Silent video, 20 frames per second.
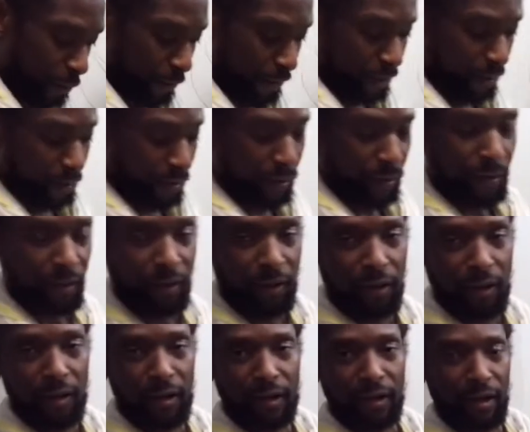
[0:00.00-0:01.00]
oil.
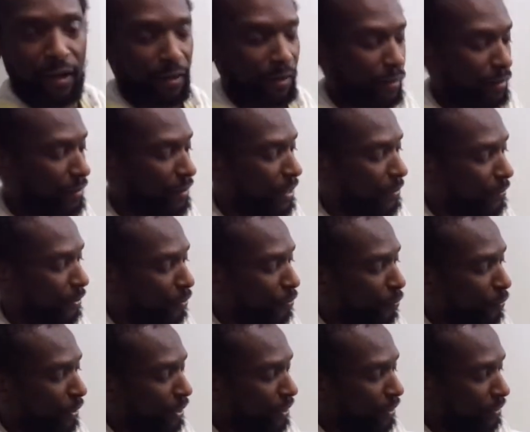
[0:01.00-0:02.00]
Again, lemon
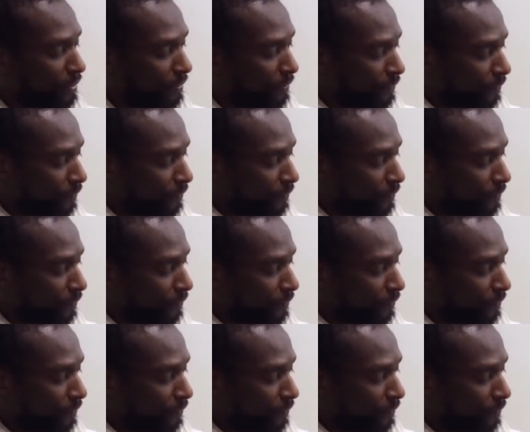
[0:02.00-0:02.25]
oil,